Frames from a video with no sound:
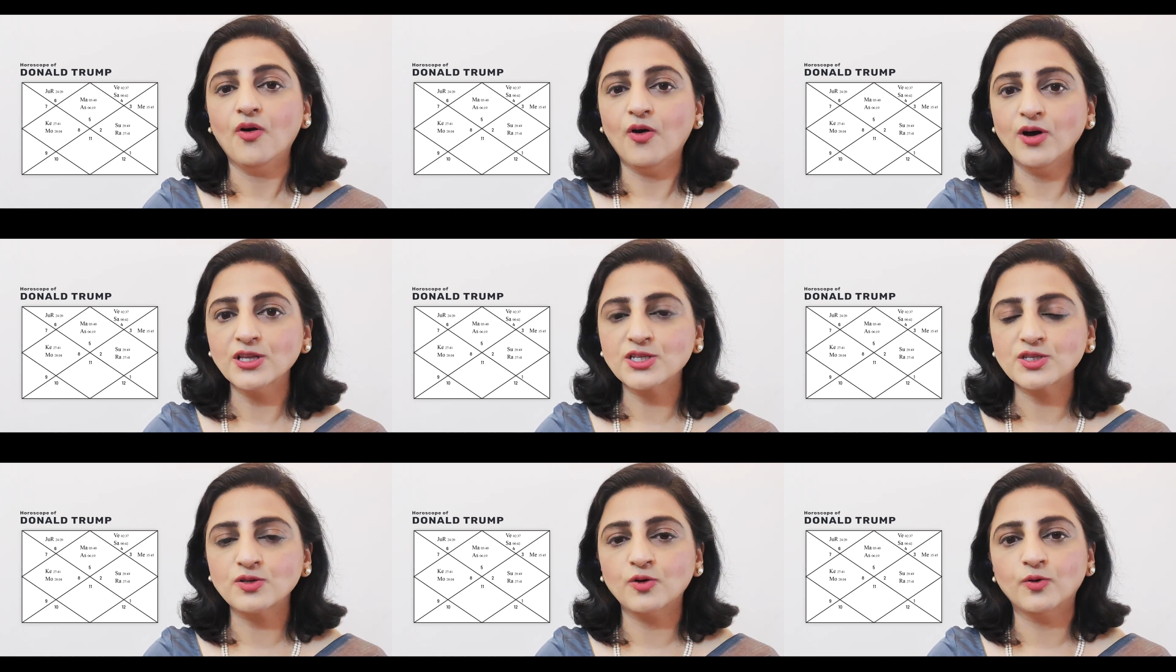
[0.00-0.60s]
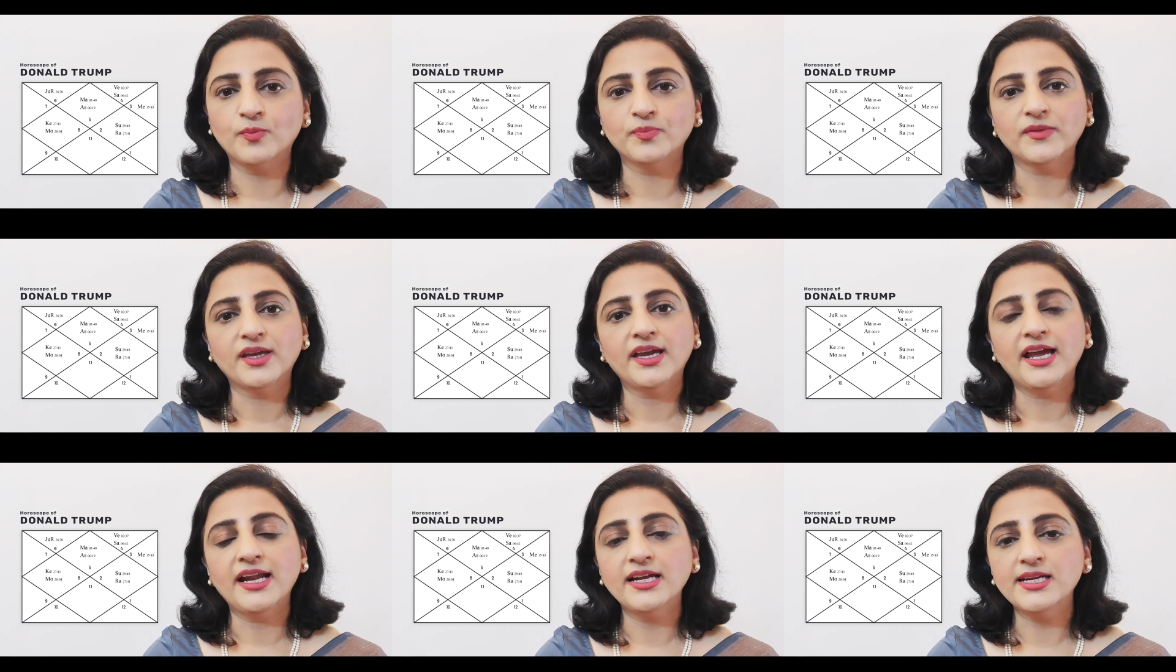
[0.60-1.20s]
Also,
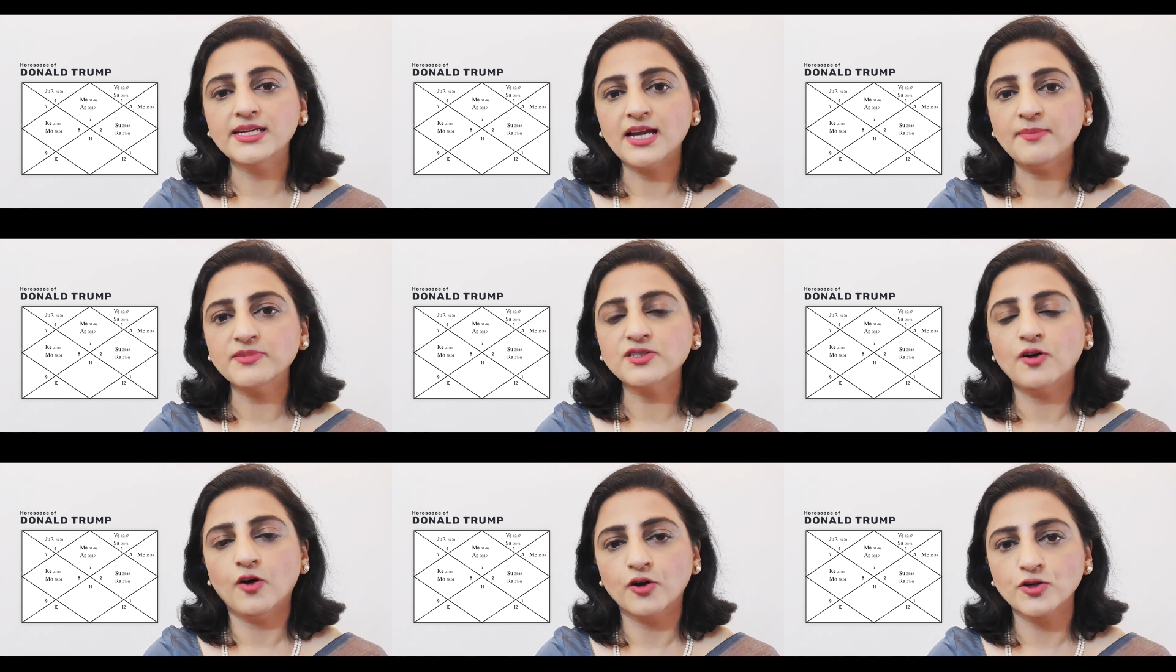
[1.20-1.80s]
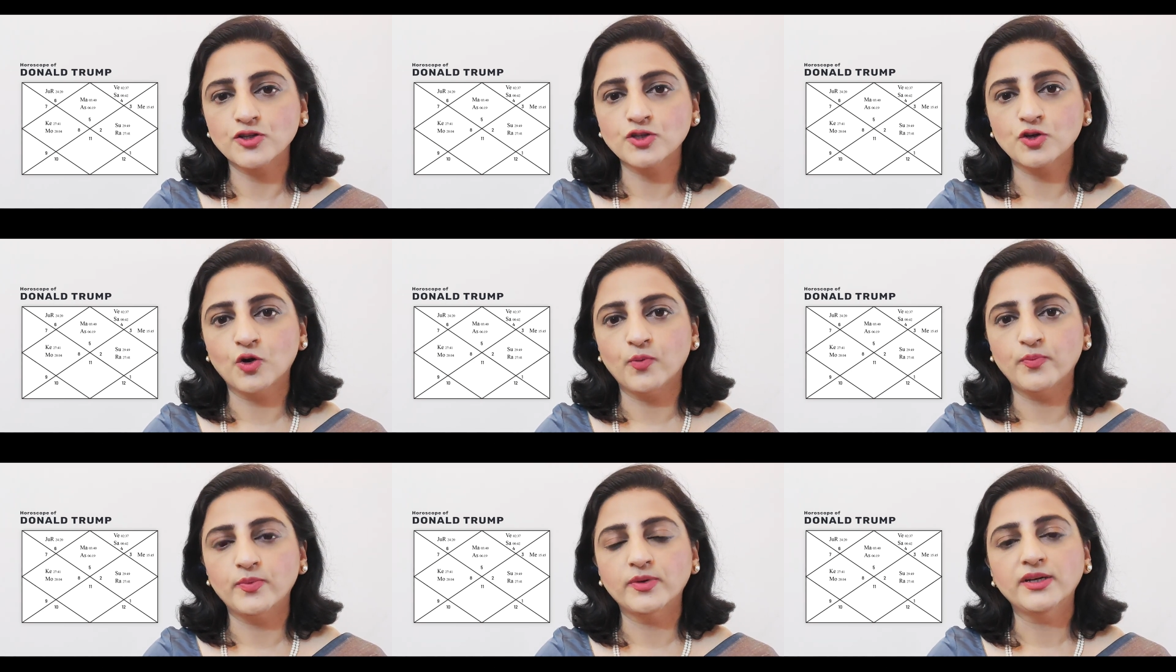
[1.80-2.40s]
in Trump's
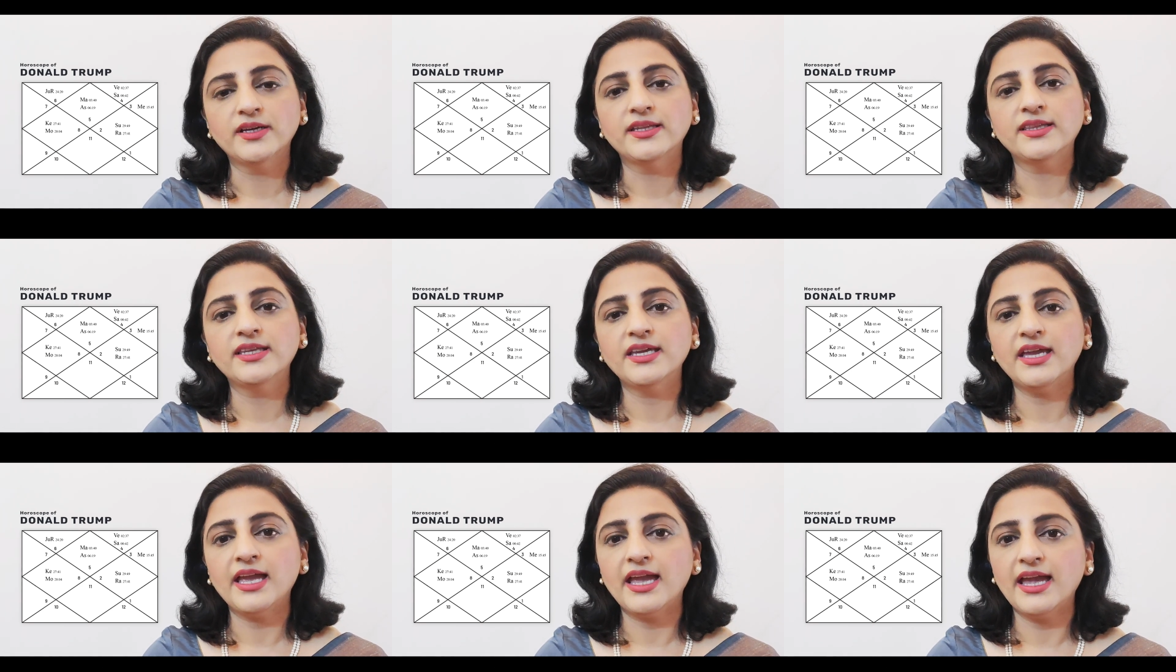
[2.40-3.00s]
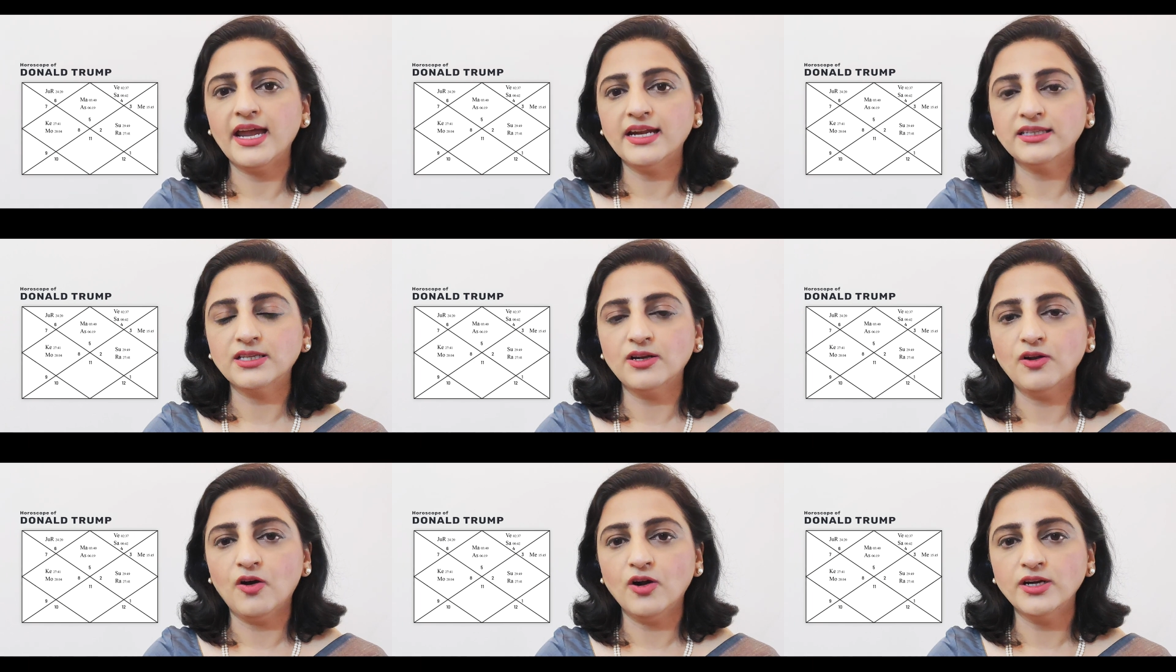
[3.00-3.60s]
horoscope, the
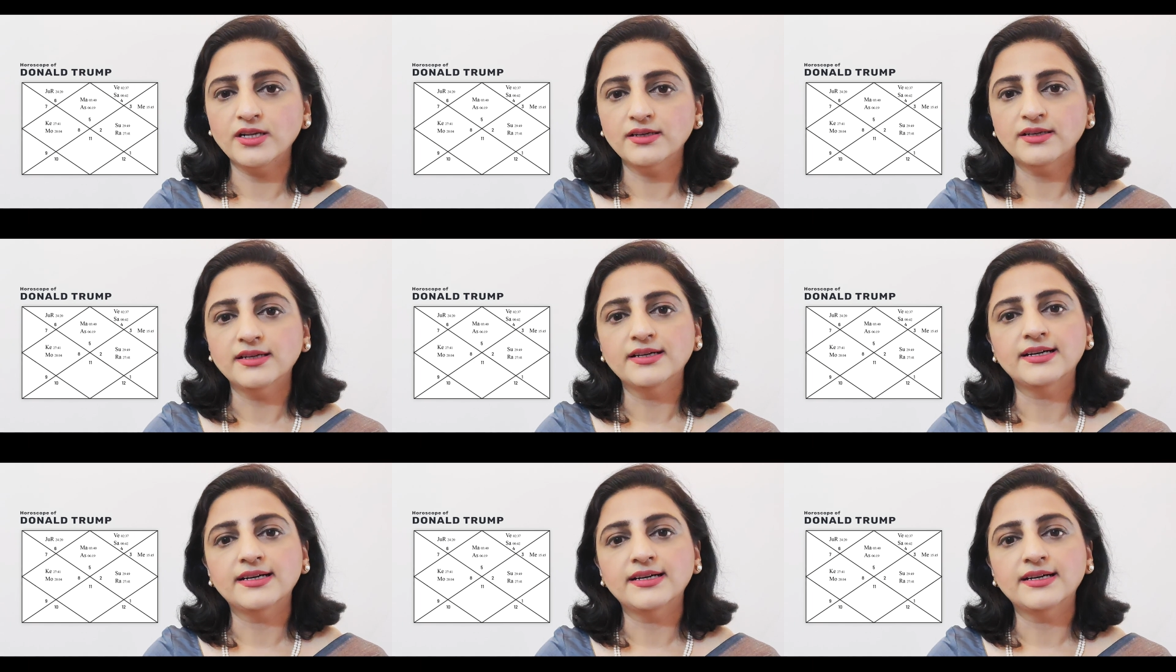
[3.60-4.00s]
8th lord,